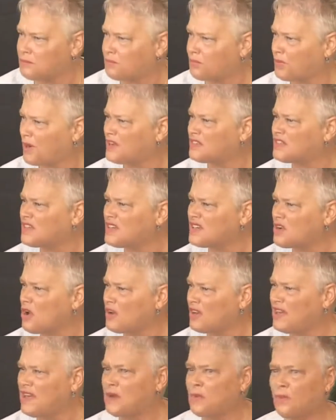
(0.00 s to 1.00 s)
present,
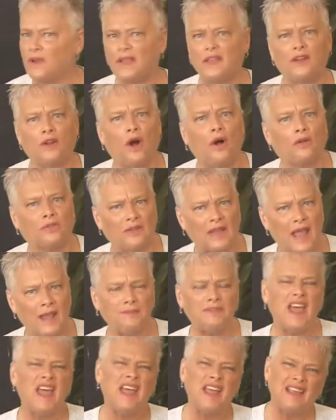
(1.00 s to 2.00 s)
not equally at all times.